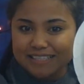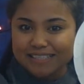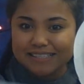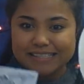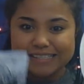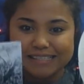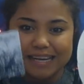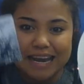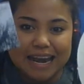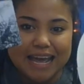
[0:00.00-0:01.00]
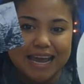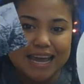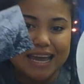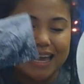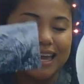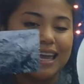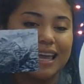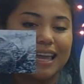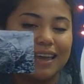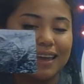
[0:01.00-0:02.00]

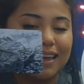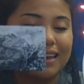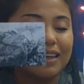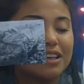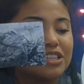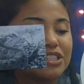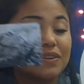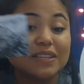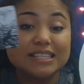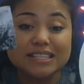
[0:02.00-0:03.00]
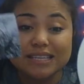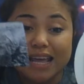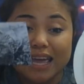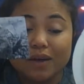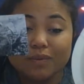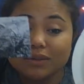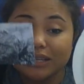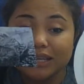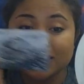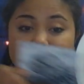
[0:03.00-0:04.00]
snake. So the snake will
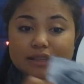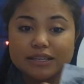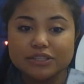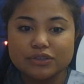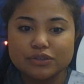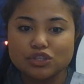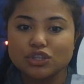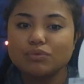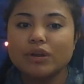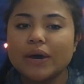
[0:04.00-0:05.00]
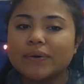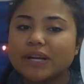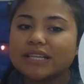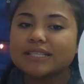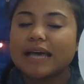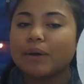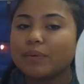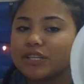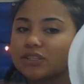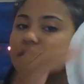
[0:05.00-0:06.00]
eat the lizard. So notice that
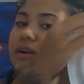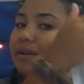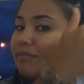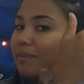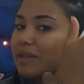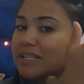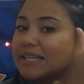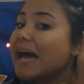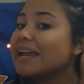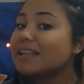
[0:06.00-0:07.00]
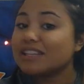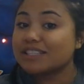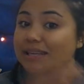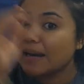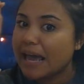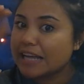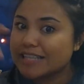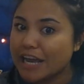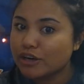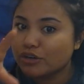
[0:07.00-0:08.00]
we started from the sun, and the sun has
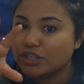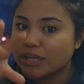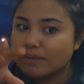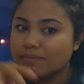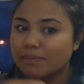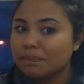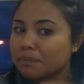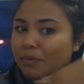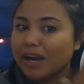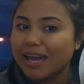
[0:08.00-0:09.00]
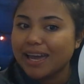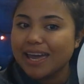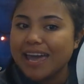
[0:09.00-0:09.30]
energy, right?